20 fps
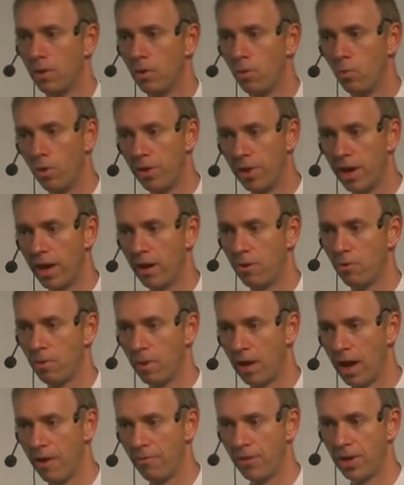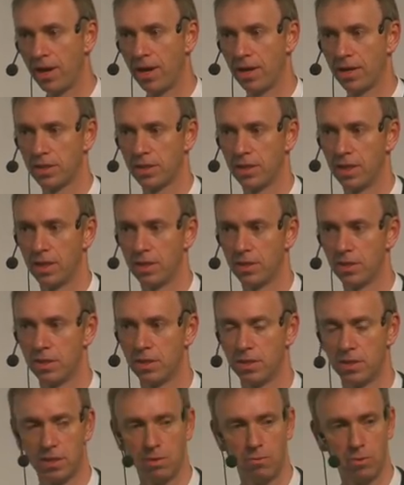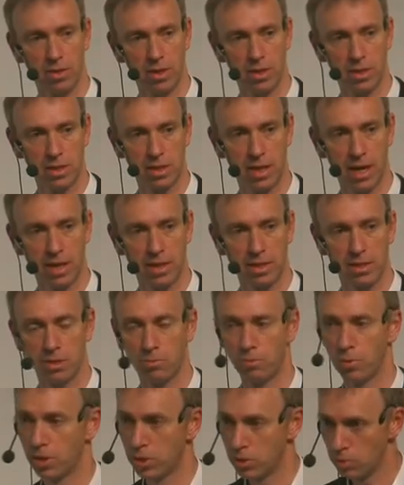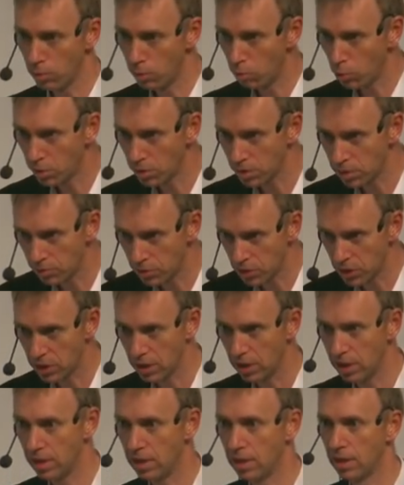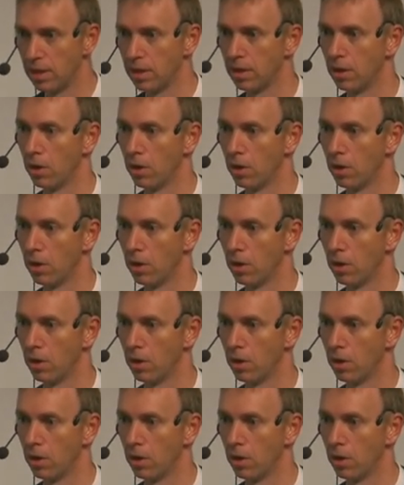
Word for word: without having access to some of this data because we wouldn't have seen it